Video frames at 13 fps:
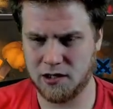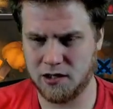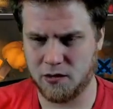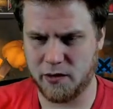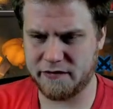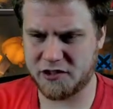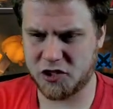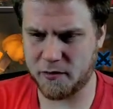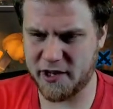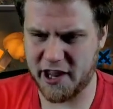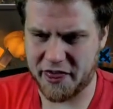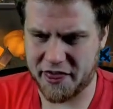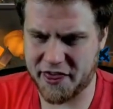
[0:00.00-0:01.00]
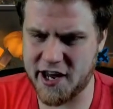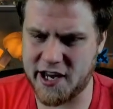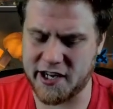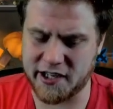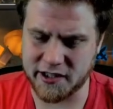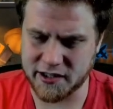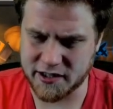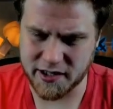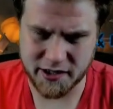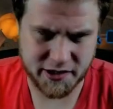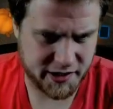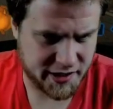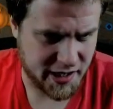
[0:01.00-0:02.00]
We have so many things, they're
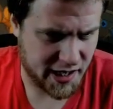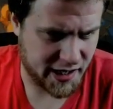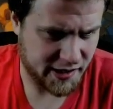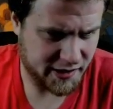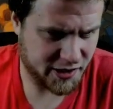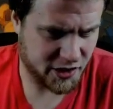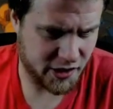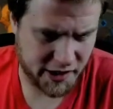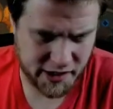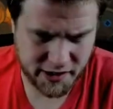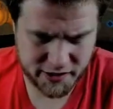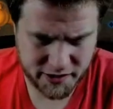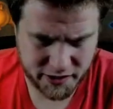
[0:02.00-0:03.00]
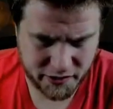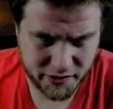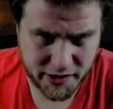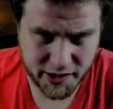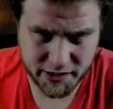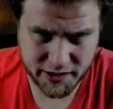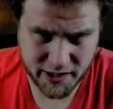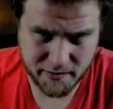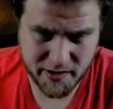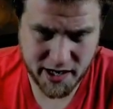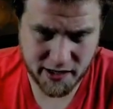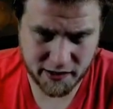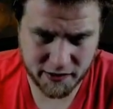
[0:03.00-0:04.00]
just not turning into things that
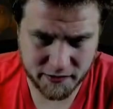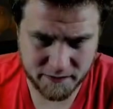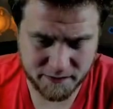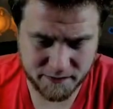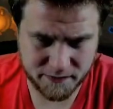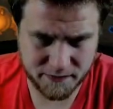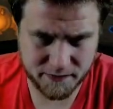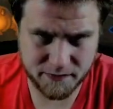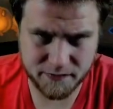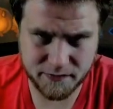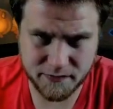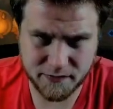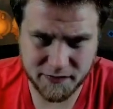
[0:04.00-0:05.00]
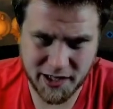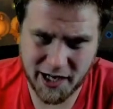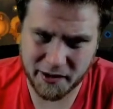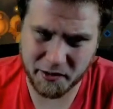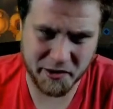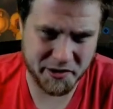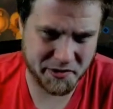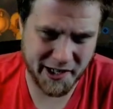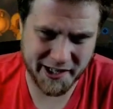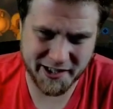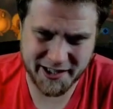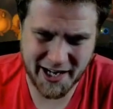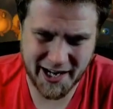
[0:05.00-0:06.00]
matter. God, we wish we had
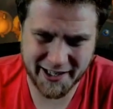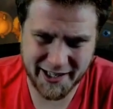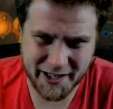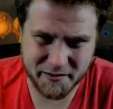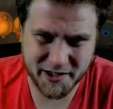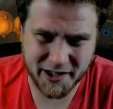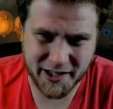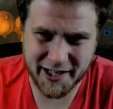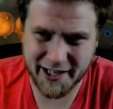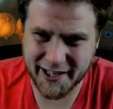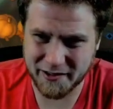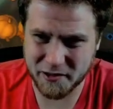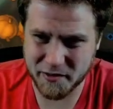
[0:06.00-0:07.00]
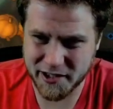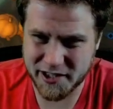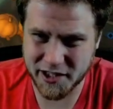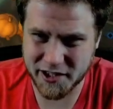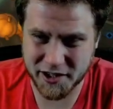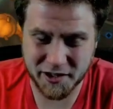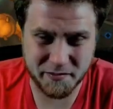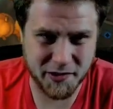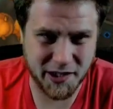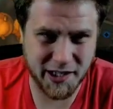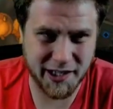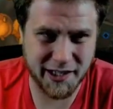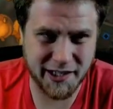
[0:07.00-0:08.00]
this Academ's in our hand. It would be such a good
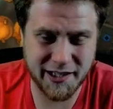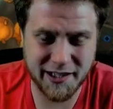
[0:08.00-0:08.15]
play.